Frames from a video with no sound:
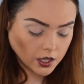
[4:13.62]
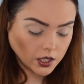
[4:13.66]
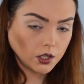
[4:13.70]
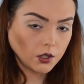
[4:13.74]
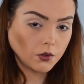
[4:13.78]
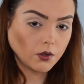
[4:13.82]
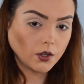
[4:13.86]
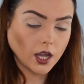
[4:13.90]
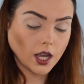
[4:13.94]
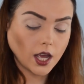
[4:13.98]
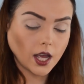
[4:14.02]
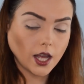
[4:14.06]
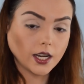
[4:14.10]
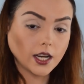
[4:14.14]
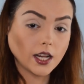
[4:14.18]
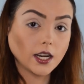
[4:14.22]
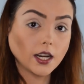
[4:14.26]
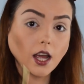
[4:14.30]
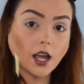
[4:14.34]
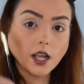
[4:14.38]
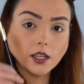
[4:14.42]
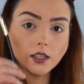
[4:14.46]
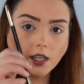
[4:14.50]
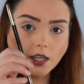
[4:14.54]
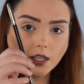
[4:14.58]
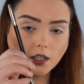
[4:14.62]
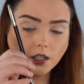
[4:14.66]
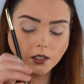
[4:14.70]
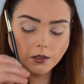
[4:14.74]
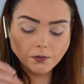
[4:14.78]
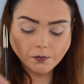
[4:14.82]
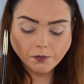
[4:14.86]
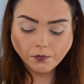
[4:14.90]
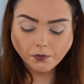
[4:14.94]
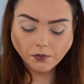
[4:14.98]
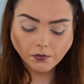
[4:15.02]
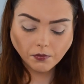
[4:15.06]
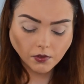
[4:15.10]
You get an
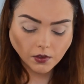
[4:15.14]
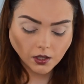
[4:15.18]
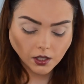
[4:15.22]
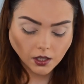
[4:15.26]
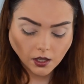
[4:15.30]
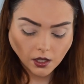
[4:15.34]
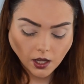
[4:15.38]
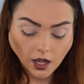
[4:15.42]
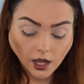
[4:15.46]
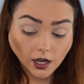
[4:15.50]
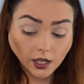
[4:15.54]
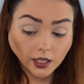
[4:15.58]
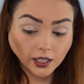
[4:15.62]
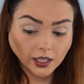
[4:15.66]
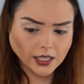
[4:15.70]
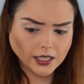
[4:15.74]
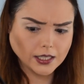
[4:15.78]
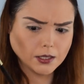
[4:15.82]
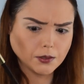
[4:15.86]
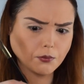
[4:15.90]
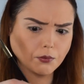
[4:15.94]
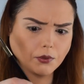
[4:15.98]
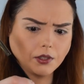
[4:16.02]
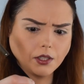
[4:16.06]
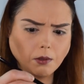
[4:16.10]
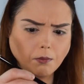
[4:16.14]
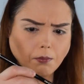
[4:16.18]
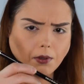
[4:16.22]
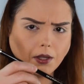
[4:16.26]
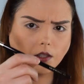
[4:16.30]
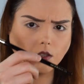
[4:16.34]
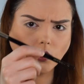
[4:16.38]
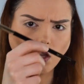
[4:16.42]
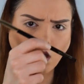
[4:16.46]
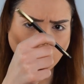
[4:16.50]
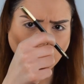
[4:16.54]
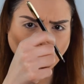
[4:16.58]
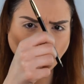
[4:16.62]
eyeliner, and like it's a really
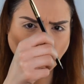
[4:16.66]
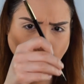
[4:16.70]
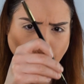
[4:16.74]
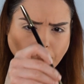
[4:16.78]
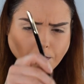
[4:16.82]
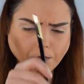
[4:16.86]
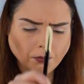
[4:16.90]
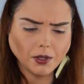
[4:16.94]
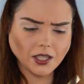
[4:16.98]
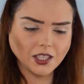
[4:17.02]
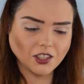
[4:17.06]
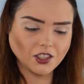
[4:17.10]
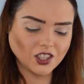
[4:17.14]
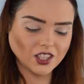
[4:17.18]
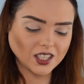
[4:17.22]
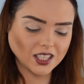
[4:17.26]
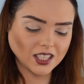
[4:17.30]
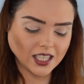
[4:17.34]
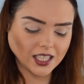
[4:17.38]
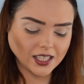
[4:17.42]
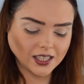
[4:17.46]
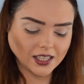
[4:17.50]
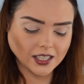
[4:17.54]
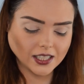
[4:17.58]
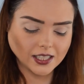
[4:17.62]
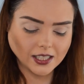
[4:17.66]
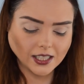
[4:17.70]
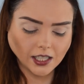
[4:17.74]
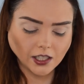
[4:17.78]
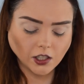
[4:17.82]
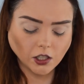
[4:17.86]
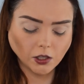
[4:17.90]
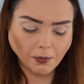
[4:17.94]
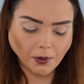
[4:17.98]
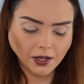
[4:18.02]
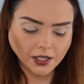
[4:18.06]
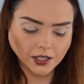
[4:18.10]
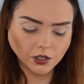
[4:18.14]
big long one, but it's just like the
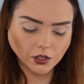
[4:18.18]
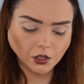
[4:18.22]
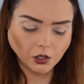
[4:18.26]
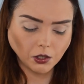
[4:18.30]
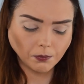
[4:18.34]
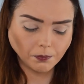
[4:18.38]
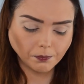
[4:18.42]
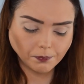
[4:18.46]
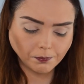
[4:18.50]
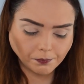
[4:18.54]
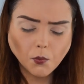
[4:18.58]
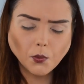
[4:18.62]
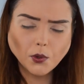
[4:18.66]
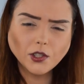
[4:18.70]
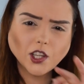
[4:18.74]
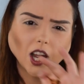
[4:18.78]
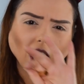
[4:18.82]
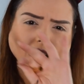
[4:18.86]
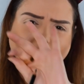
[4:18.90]
standard pencil, which